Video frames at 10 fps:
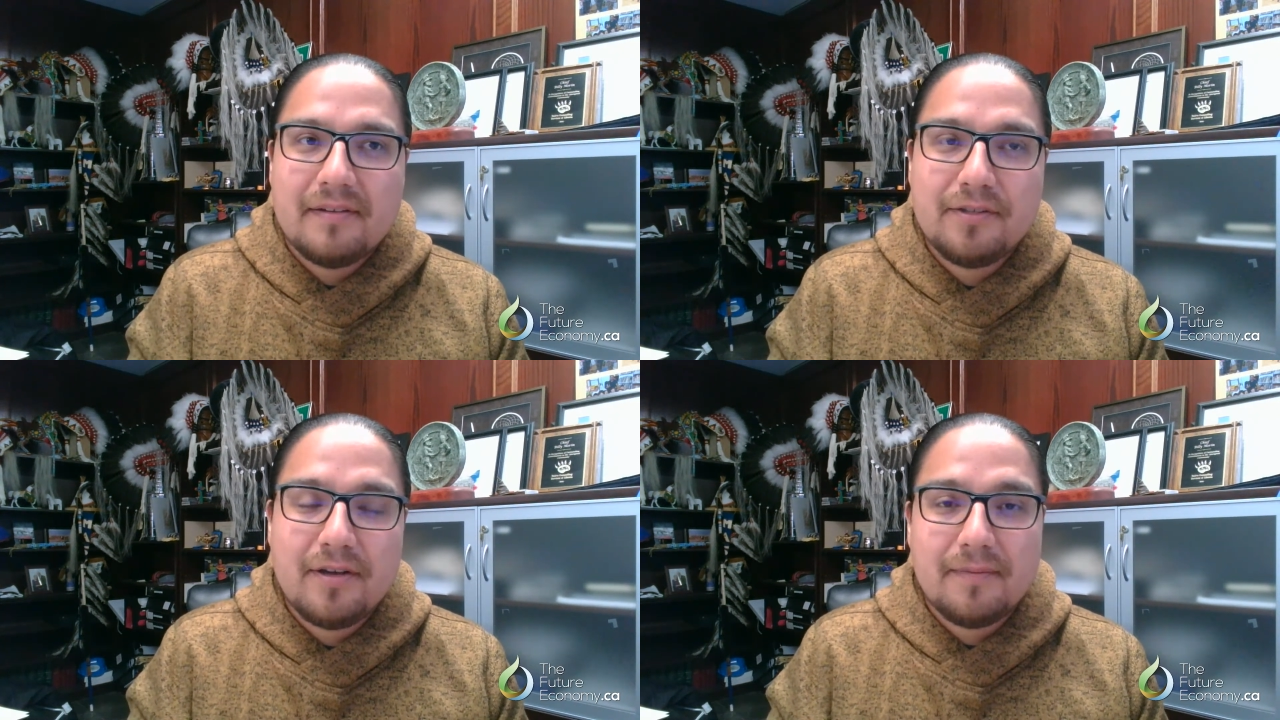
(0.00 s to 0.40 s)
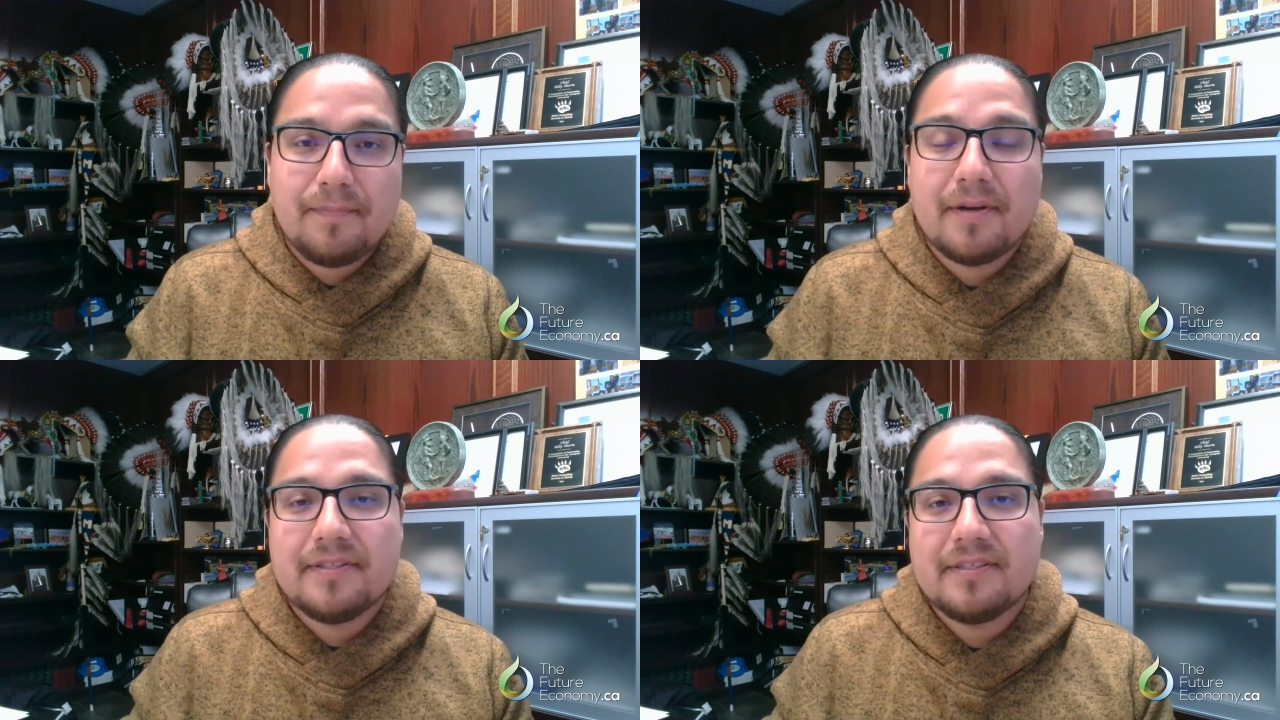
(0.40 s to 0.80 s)
You got to
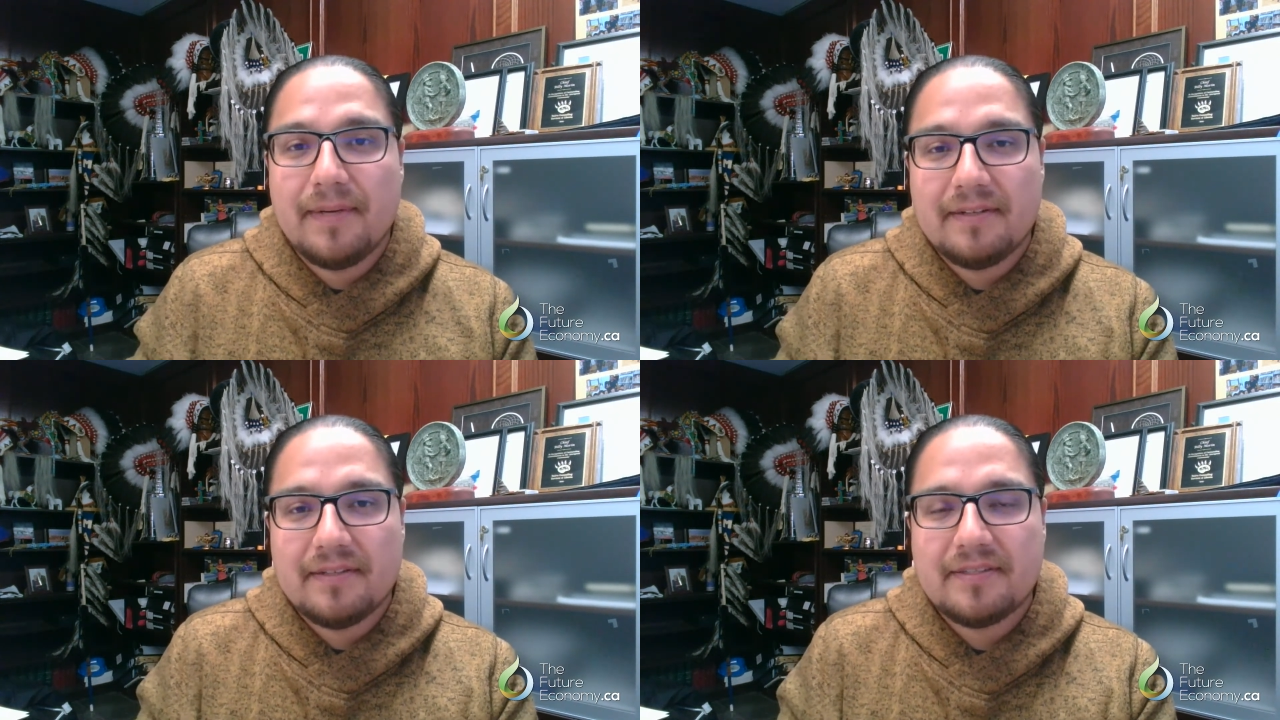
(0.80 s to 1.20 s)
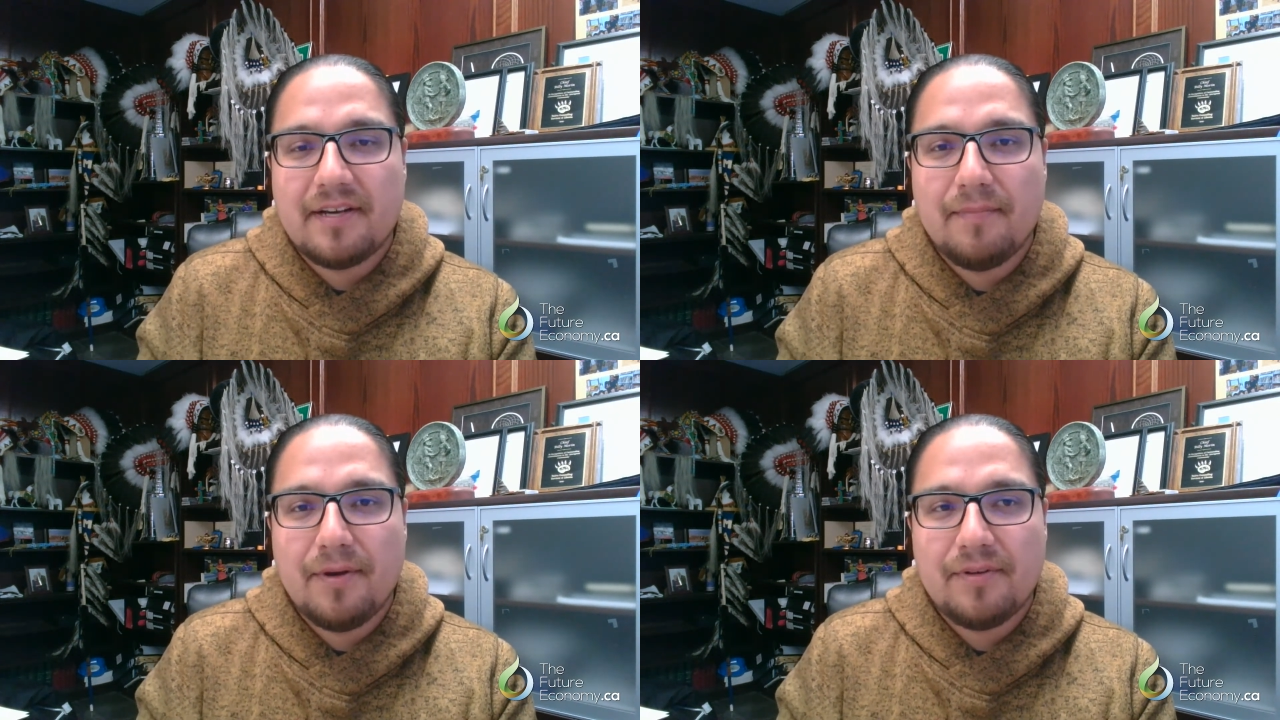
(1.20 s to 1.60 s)
participate in the
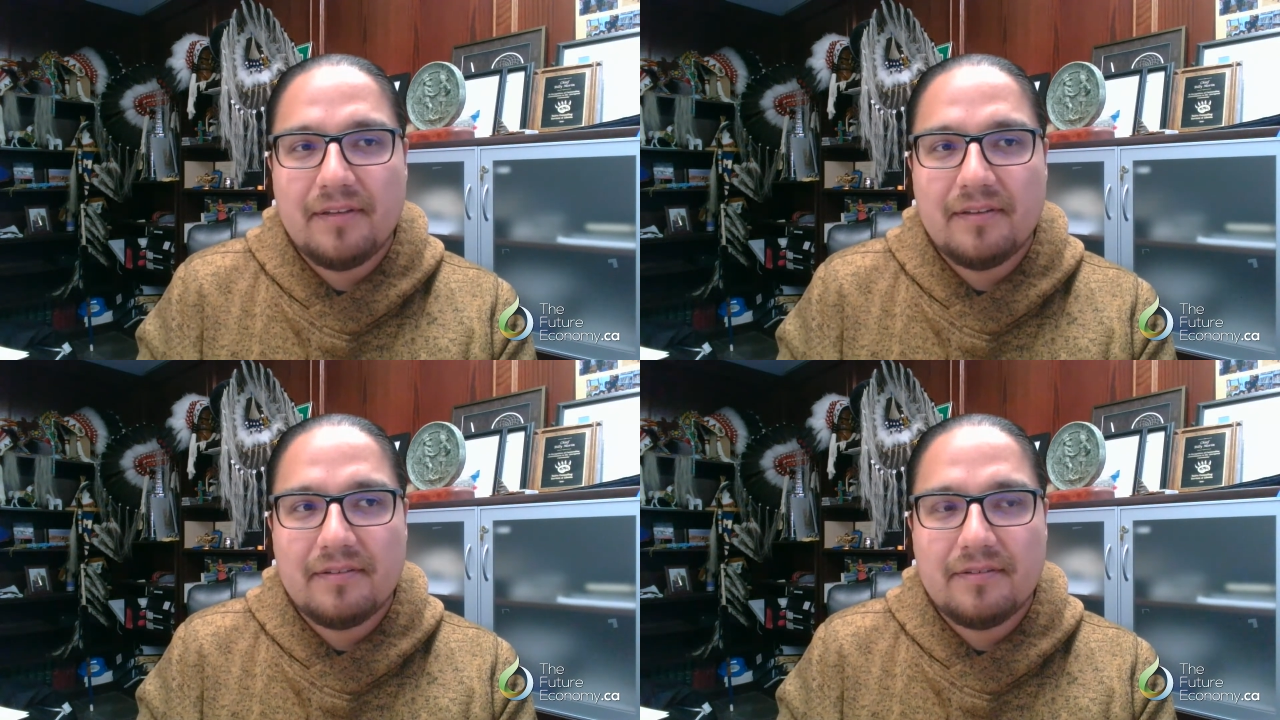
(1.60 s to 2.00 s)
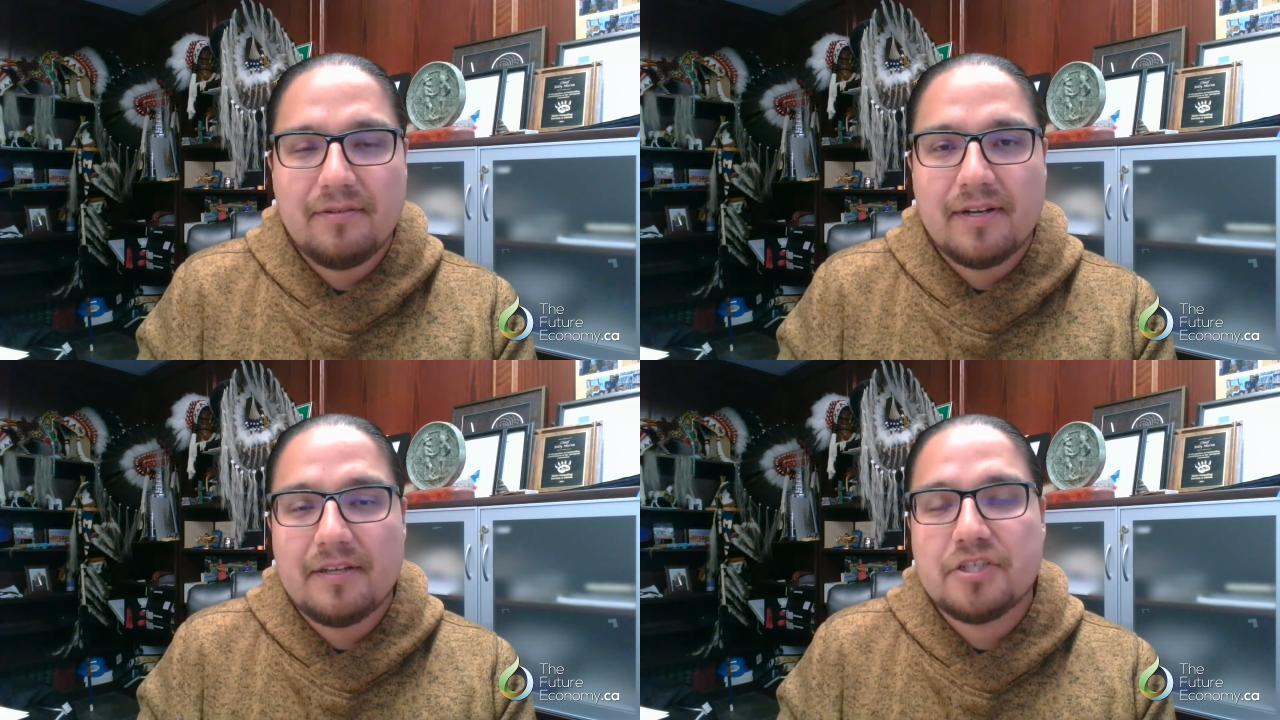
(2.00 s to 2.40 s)
ceremony.
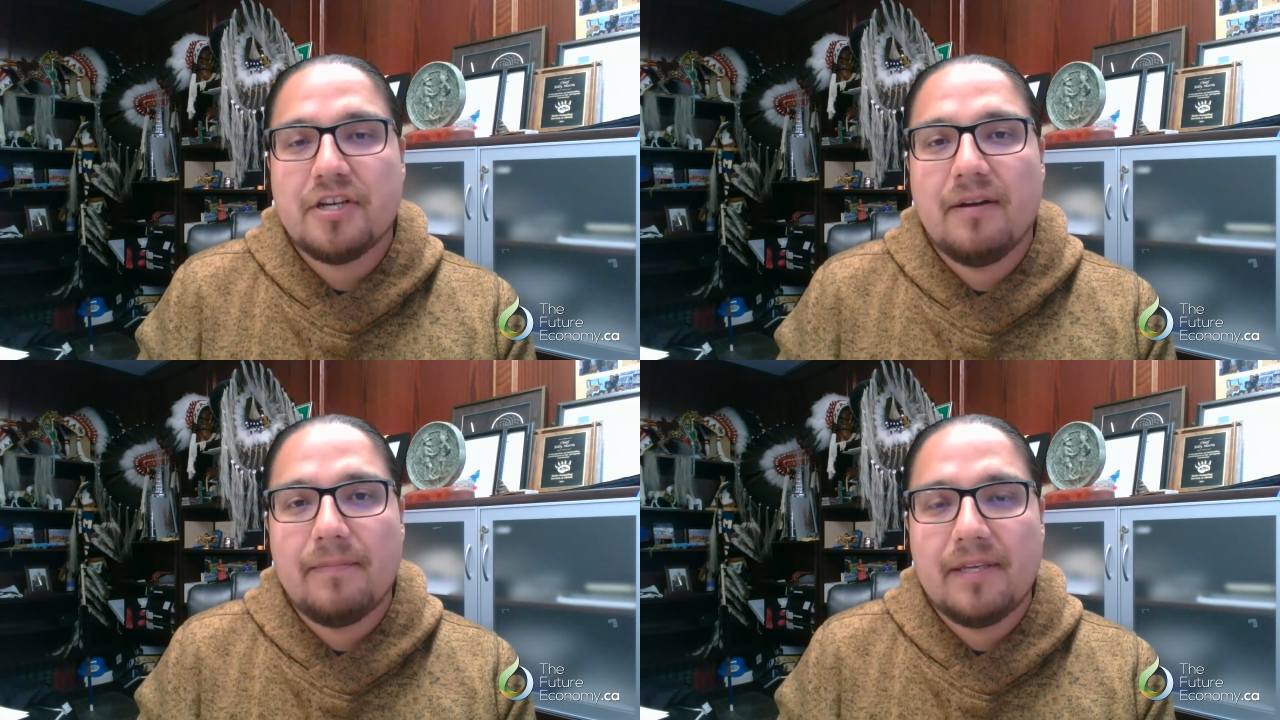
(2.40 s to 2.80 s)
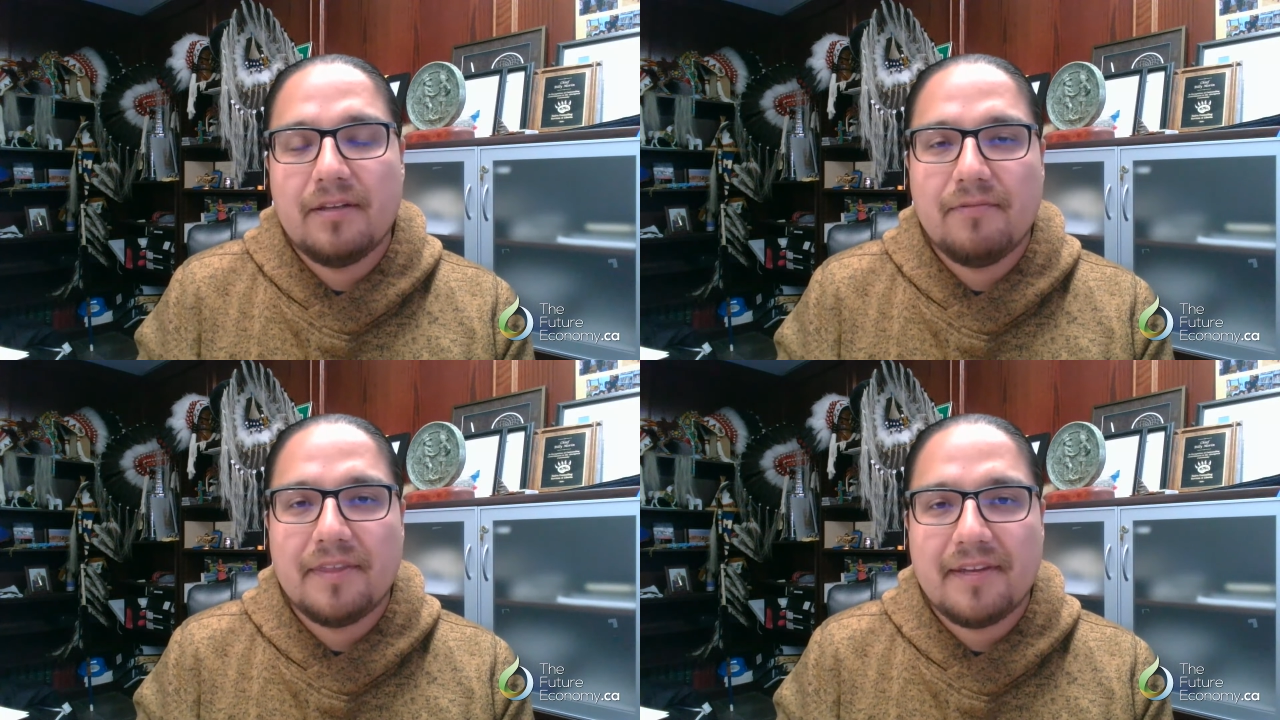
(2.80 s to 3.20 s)
You got to share a
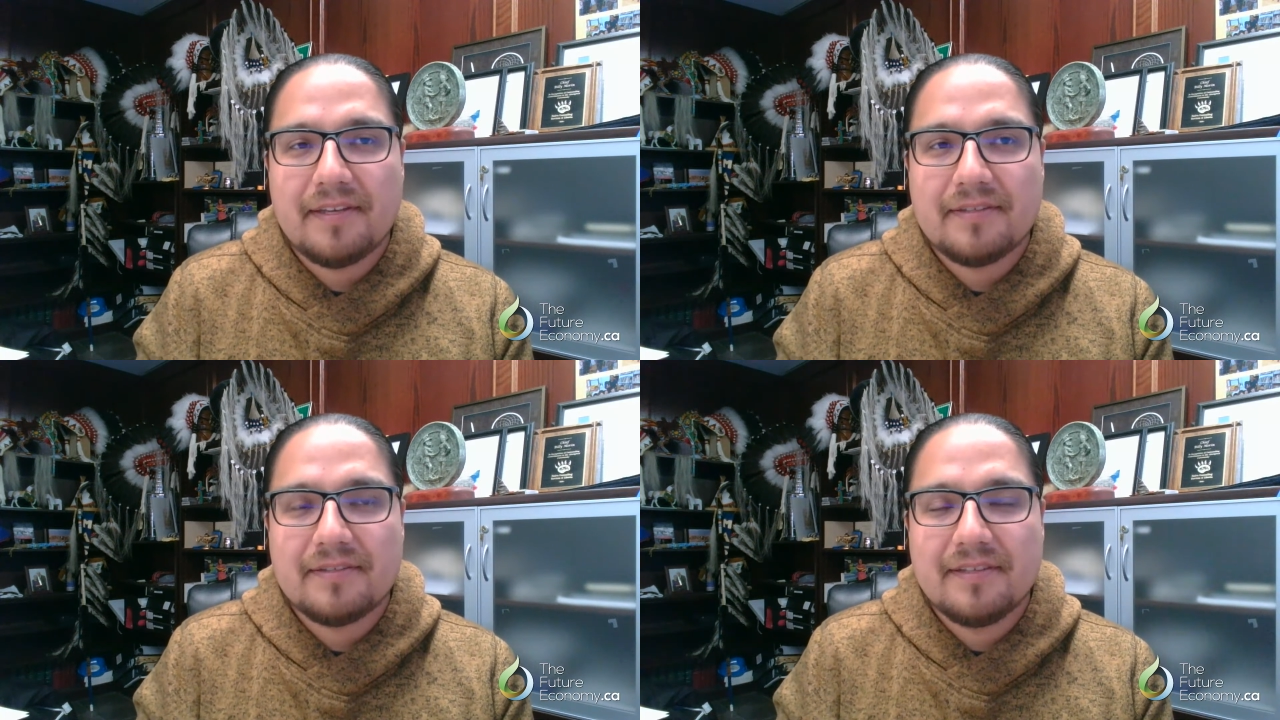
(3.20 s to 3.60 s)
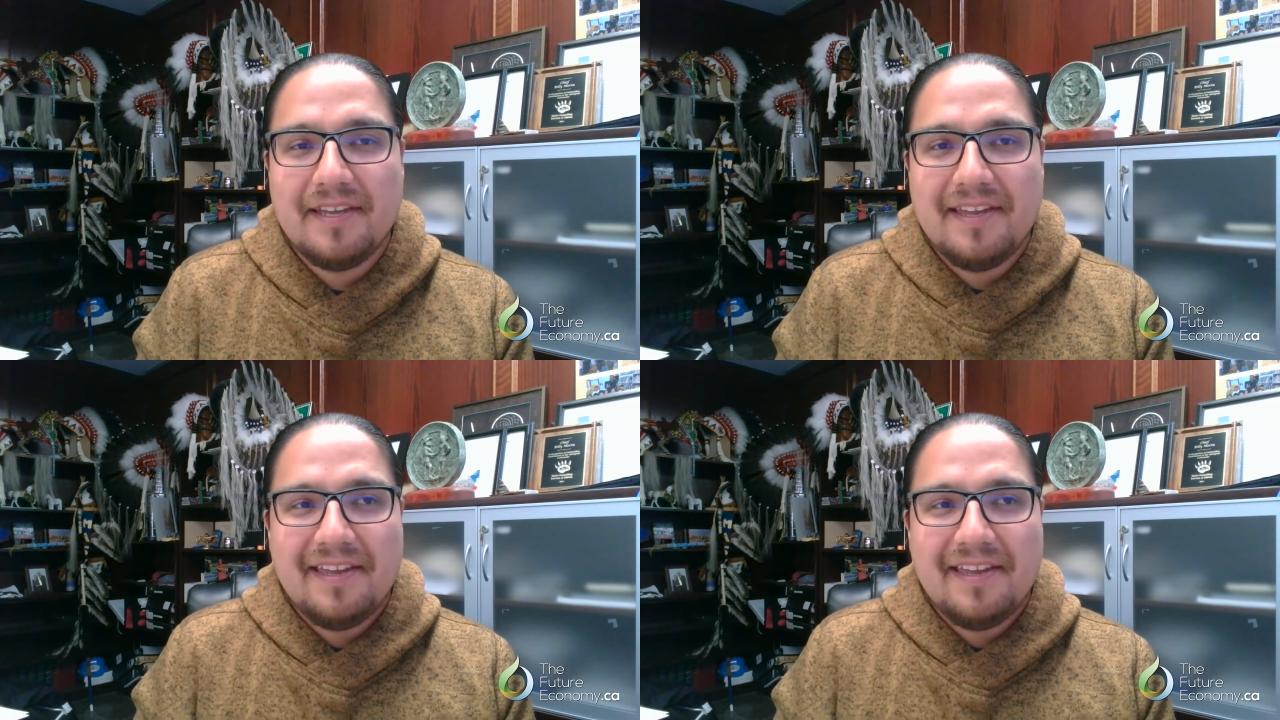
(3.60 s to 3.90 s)
meal with us.